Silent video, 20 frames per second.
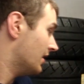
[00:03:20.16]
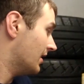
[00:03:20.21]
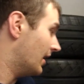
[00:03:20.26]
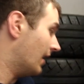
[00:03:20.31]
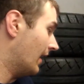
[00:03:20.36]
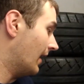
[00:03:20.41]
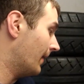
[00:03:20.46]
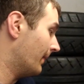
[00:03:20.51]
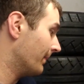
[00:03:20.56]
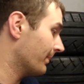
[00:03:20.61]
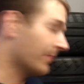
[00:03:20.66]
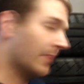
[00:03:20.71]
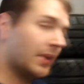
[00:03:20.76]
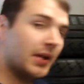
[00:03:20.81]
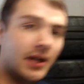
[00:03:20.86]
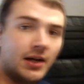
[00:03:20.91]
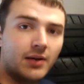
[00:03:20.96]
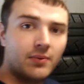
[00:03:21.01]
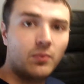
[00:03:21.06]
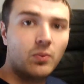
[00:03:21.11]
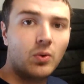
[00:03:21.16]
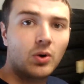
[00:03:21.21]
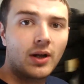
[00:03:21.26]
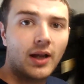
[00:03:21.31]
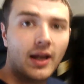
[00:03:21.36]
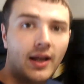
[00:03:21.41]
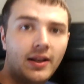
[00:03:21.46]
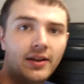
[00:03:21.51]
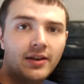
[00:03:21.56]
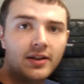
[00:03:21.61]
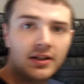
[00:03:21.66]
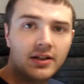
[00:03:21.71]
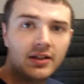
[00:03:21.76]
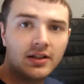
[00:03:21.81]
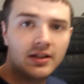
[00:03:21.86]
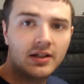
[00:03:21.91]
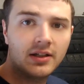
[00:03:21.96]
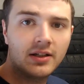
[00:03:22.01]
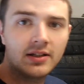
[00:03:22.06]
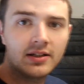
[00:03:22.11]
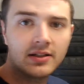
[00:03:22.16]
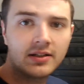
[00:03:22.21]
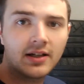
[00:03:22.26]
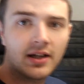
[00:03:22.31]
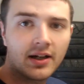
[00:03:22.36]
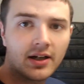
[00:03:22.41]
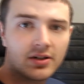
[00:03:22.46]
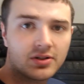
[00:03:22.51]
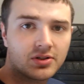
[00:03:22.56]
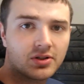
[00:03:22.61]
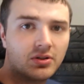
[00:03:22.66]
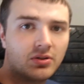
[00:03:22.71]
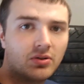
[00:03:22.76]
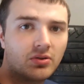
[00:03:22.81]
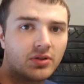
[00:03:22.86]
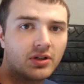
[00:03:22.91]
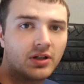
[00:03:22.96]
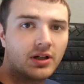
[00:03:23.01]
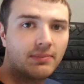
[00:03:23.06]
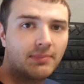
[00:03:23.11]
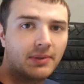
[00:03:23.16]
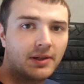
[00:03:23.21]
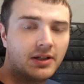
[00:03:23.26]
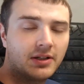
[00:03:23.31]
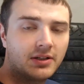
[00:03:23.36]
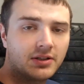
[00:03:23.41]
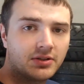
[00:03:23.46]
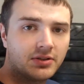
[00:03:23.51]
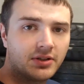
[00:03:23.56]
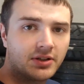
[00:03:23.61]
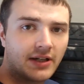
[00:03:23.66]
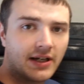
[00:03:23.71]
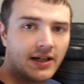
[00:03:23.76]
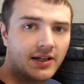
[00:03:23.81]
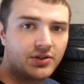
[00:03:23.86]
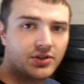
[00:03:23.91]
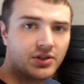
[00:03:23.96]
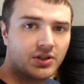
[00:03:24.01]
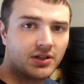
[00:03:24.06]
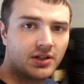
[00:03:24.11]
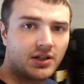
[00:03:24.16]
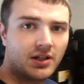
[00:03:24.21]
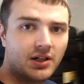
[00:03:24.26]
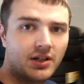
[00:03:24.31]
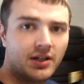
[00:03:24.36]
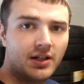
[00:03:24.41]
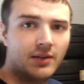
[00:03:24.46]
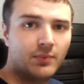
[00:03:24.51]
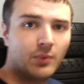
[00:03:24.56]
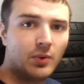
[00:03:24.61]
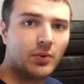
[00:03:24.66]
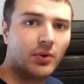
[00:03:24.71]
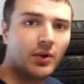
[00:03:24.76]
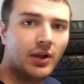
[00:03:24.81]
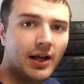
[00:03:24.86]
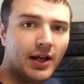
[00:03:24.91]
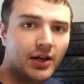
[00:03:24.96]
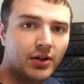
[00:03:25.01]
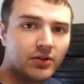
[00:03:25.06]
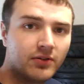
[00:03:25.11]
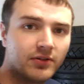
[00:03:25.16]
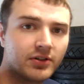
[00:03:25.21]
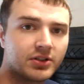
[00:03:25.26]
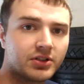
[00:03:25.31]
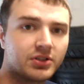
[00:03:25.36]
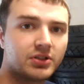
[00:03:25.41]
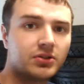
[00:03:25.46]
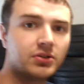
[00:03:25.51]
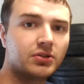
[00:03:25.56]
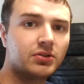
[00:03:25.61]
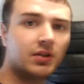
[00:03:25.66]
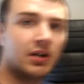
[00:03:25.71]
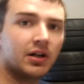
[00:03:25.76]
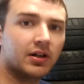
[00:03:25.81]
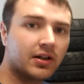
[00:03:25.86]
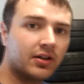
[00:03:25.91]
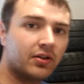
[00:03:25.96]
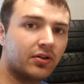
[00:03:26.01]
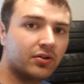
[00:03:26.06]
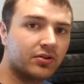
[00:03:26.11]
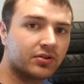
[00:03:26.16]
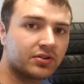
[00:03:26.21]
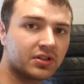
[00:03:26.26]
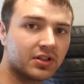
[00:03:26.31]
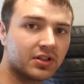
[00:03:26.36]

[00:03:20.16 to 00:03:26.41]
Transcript: But yeah, we'll get the tyres all loaded up into the Ranger and then we will head over to RL Auto